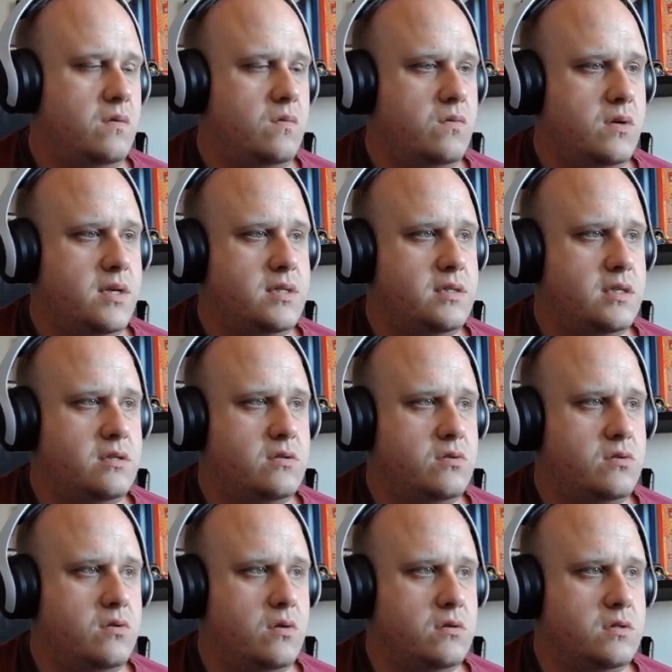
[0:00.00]
What is this
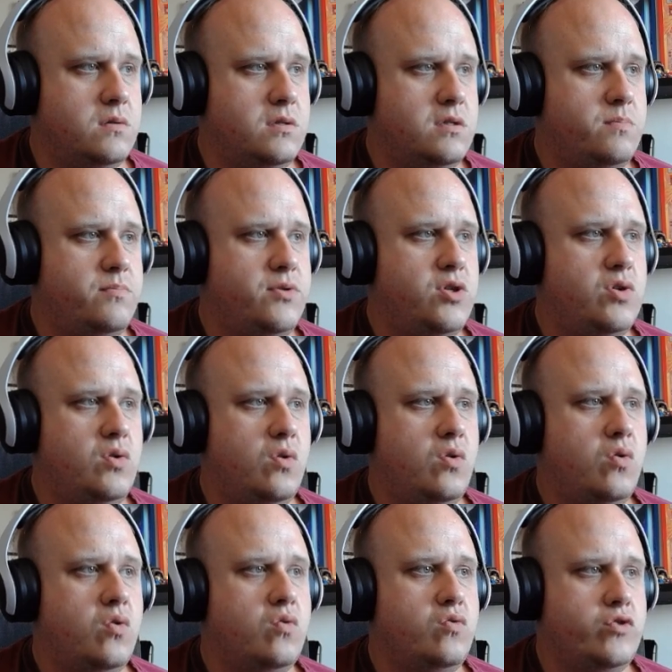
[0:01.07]
nonsense? This is pure
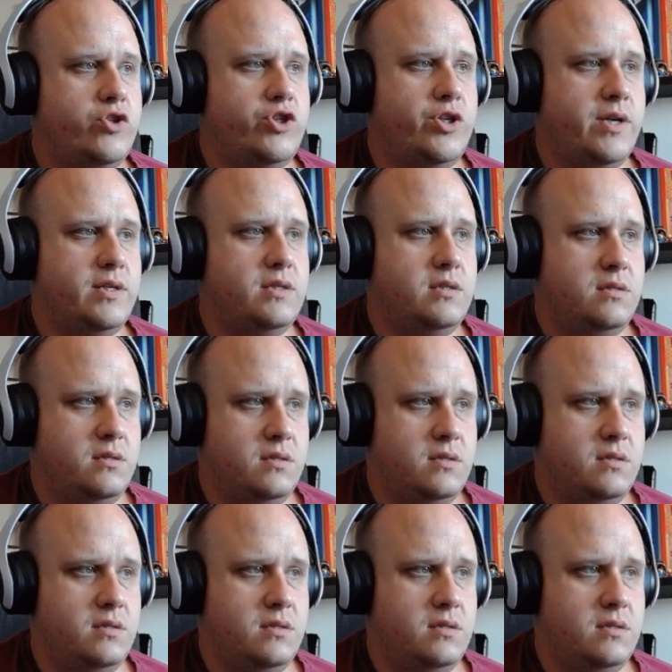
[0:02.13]
horseshit.